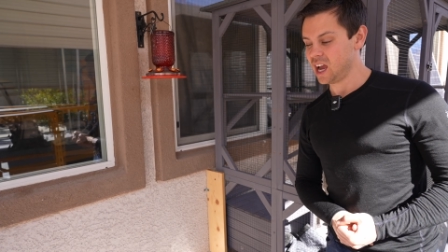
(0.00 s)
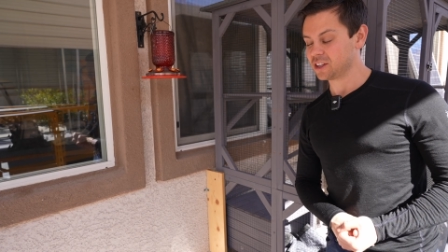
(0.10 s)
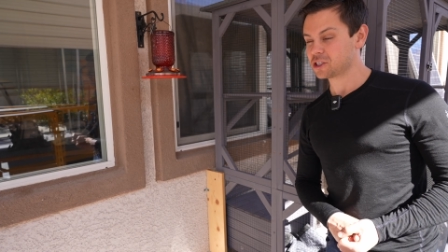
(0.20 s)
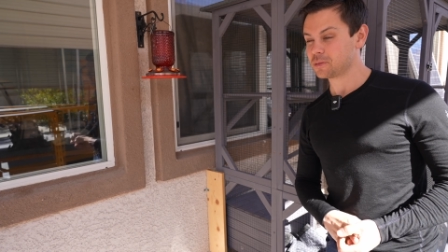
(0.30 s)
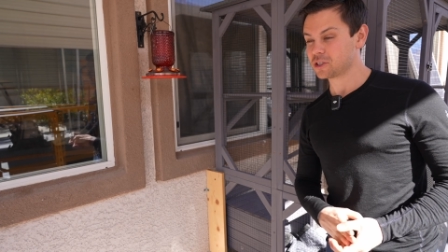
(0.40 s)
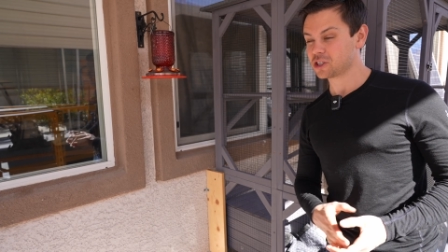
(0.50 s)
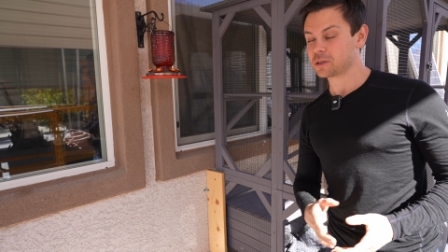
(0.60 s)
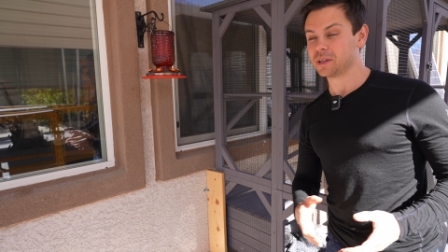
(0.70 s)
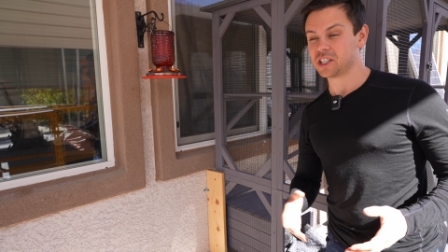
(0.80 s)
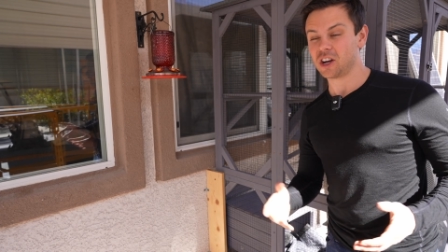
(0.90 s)
There's been,
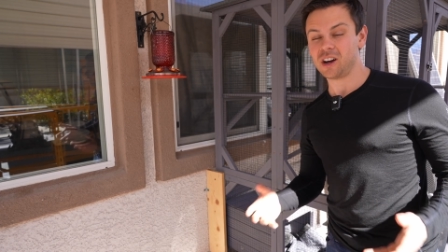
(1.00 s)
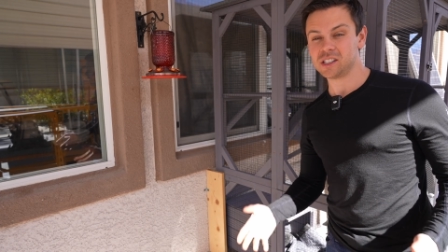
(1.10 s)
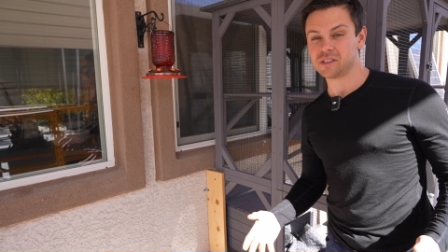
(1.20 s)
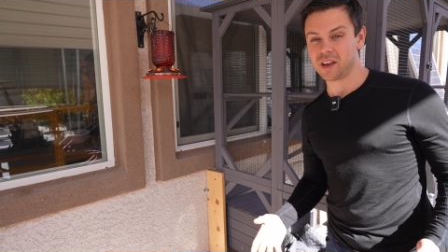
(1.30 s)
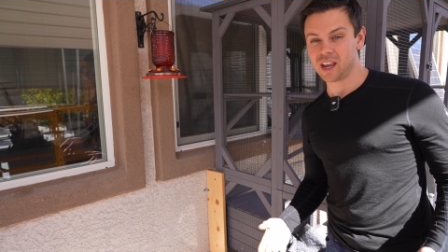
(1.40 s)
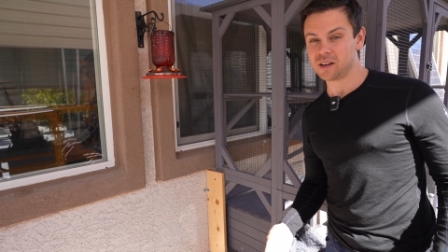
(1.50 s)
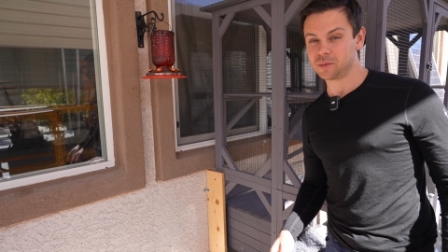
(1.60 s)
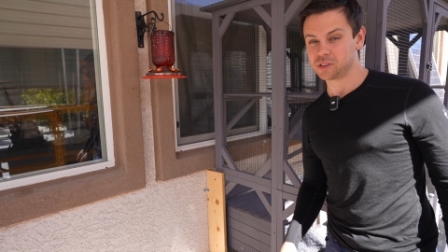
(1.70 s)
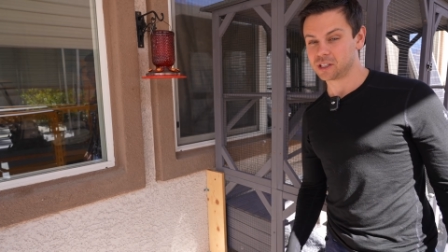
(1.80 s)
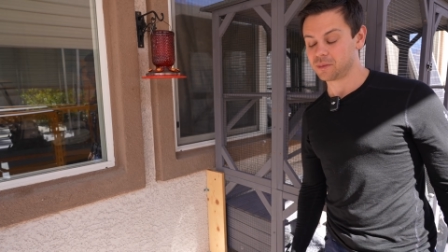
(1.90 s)
just been tons of
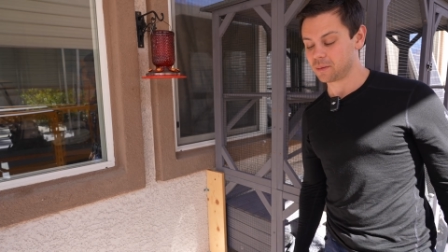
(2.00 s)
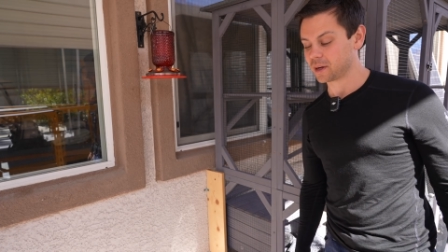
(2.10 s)
animals in my